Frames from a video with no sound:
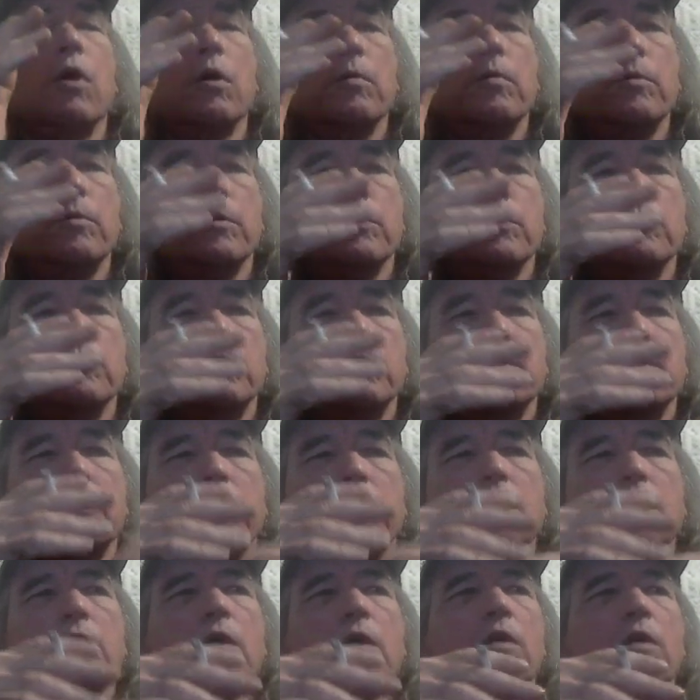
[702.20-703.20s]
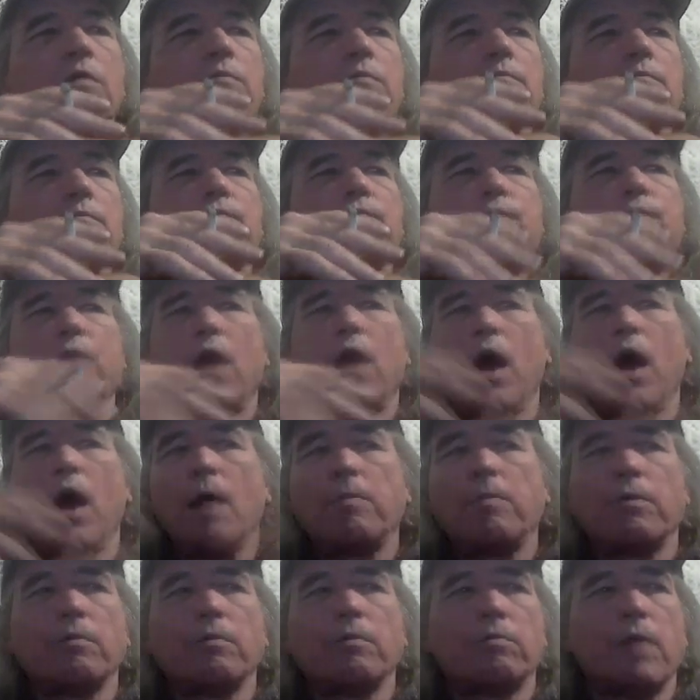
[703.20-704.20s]
boobs. They don't
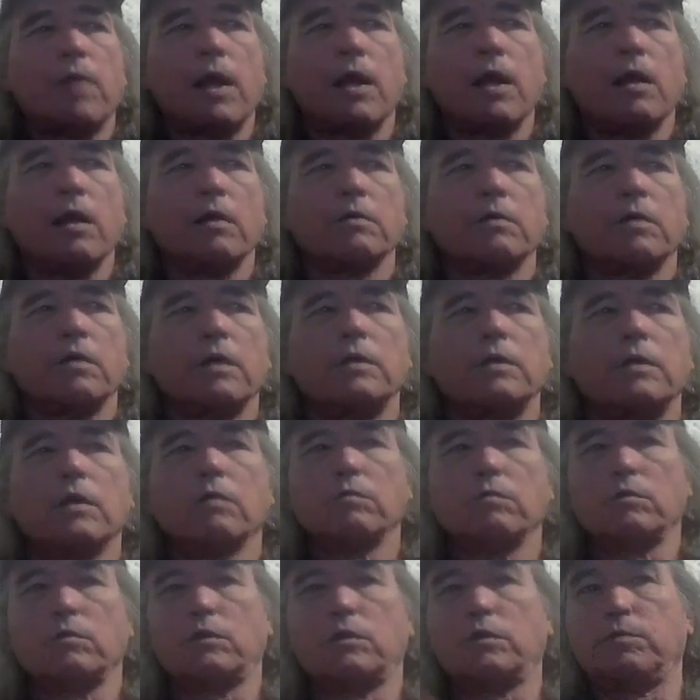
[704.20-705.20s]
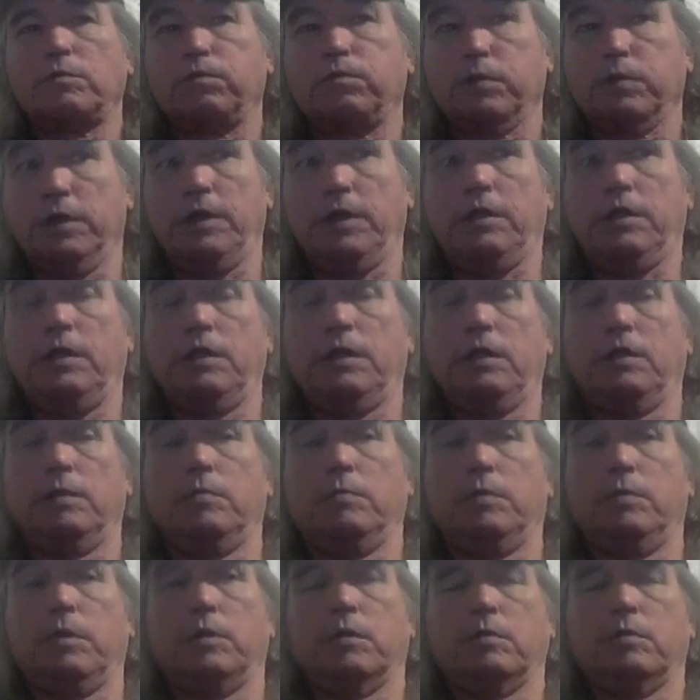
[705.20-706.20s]
flop around. They don't split in the
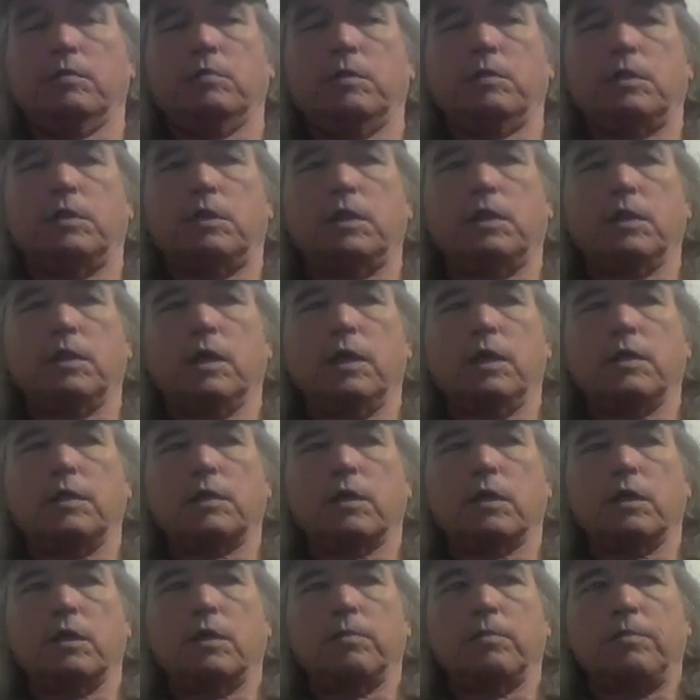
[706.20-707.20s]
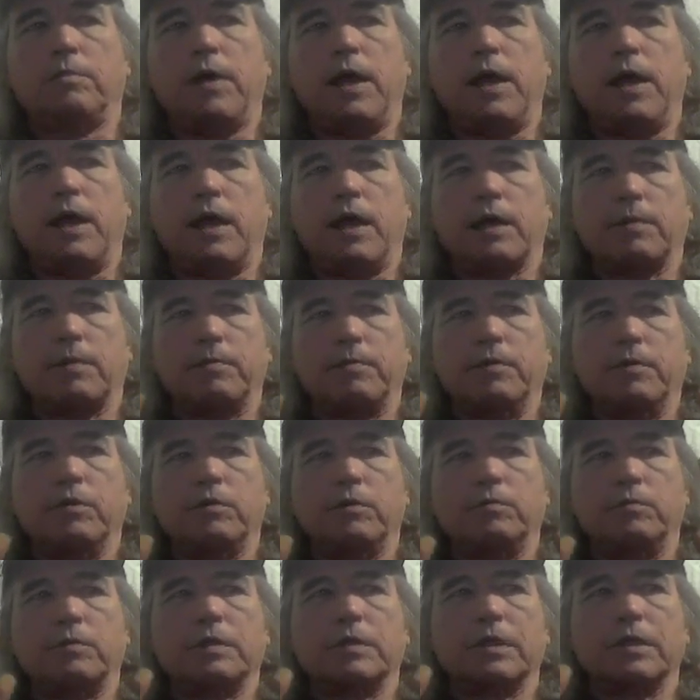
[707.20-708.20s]
middle when she lays on her back.
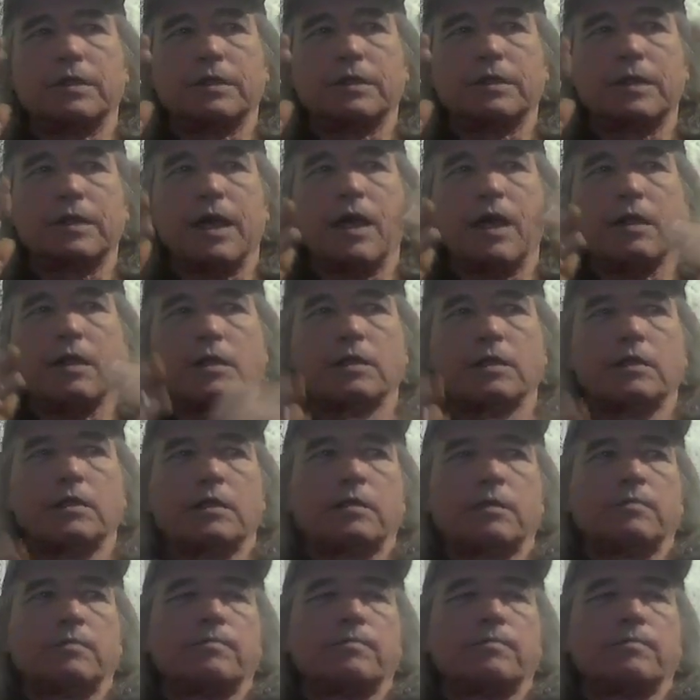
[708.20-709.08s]
Boobs. Sally's.